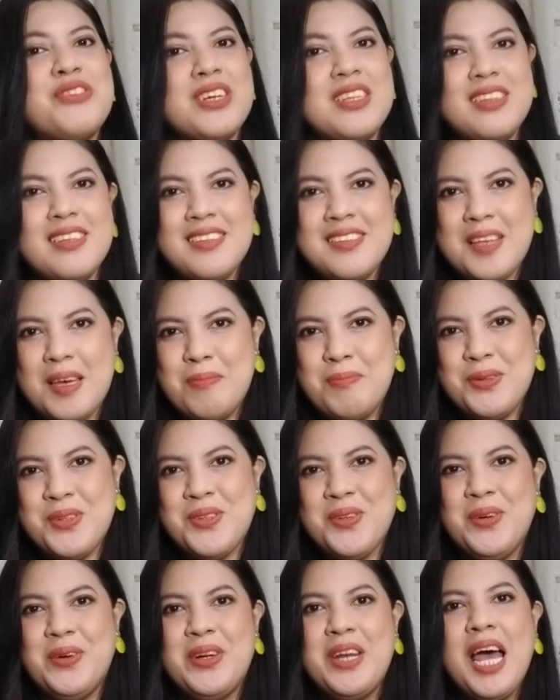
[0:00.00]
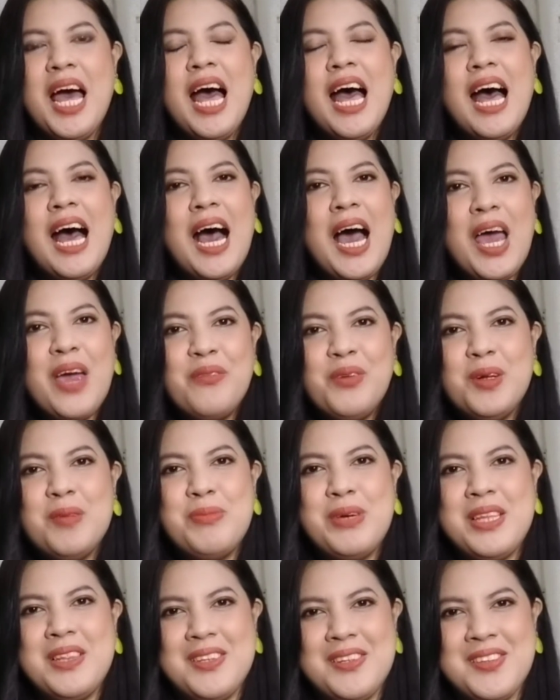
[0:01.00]
this episode, I will
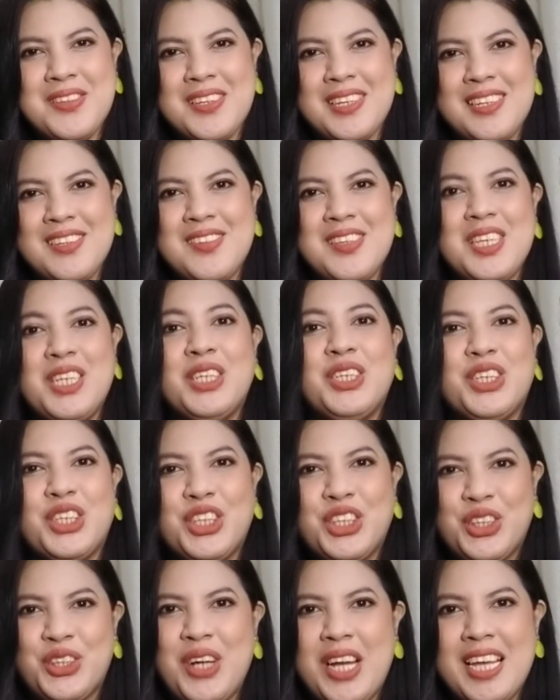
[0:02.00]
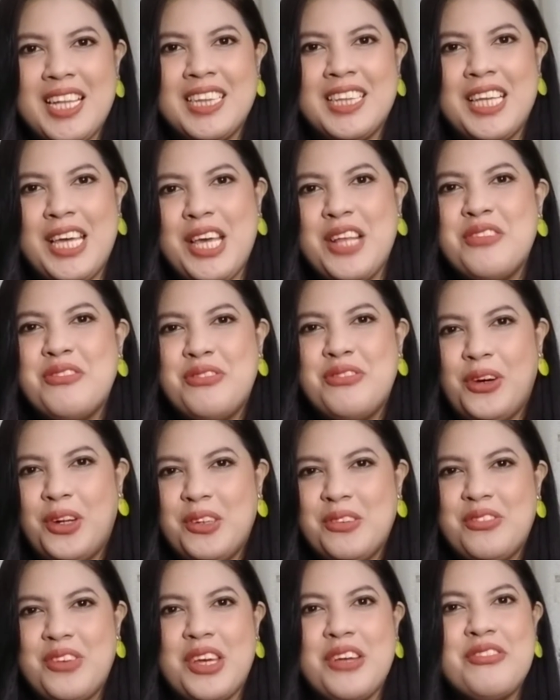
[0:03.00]
be discussing the trend
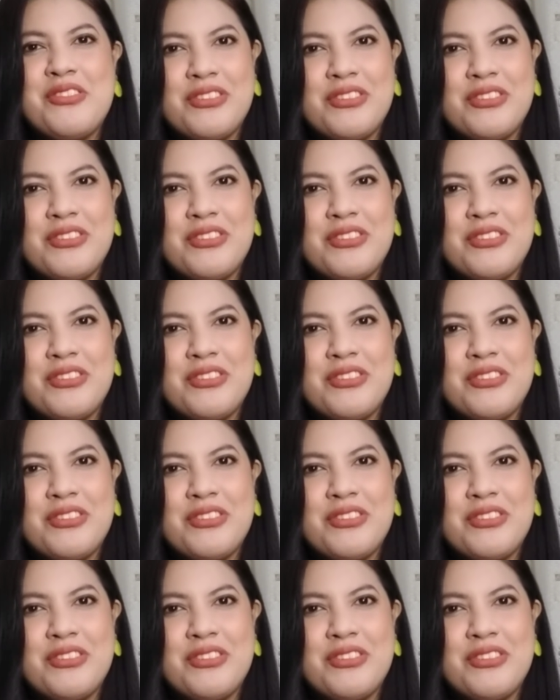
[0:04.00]
involving